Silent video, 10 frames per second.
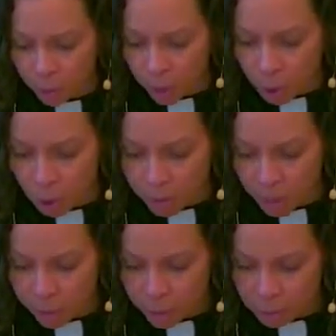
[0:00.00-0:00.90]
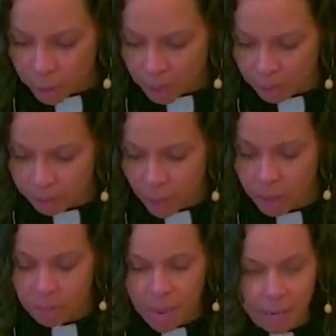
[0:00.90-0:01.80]
hope for all that could
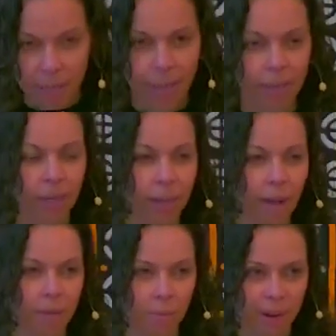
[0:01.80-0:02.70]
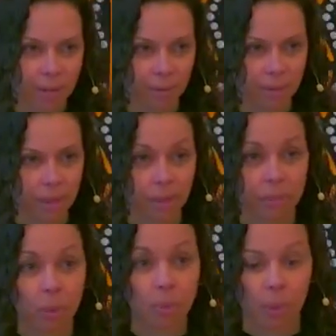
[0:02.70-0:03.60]
be, the unmaking of
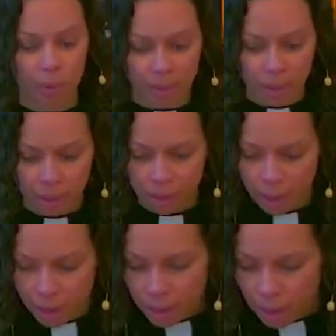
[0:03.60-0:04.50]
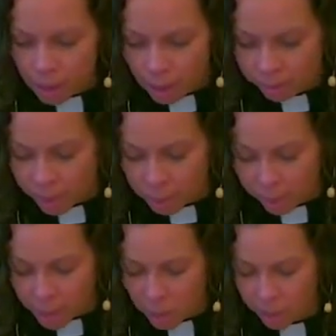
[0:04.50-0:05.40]
oppressive systems, the birthing
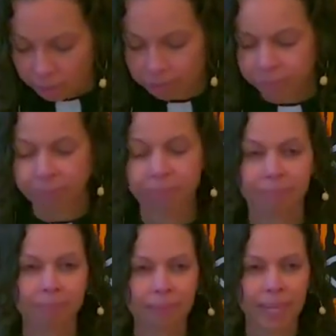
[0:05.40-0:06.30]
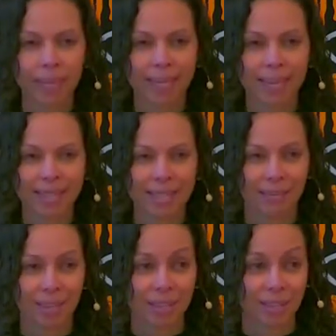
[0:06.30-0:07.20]
of liberation.
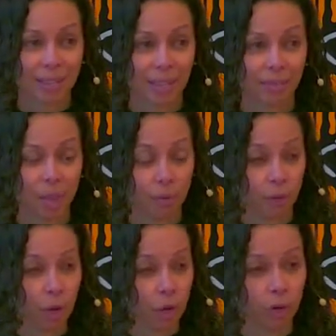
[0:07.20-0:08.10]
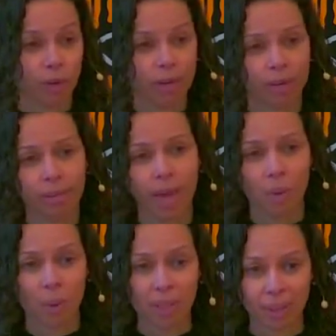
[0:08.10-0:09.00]
And he has given us the gift of co
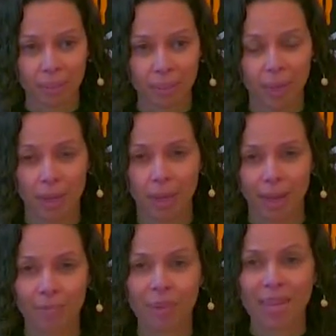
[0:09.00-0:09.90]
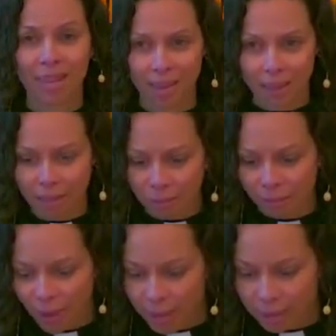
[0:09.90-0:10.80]
creating that with him, of being
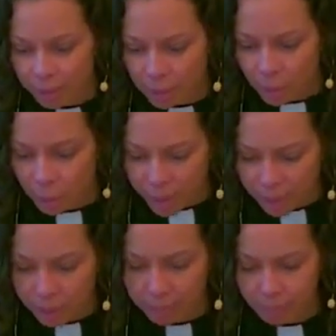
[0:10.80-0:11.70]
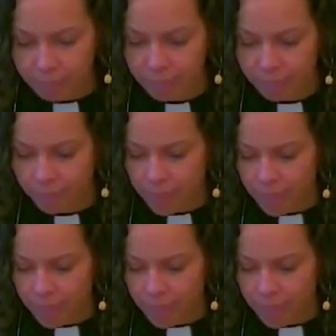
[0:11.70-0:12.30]
in the fight with him.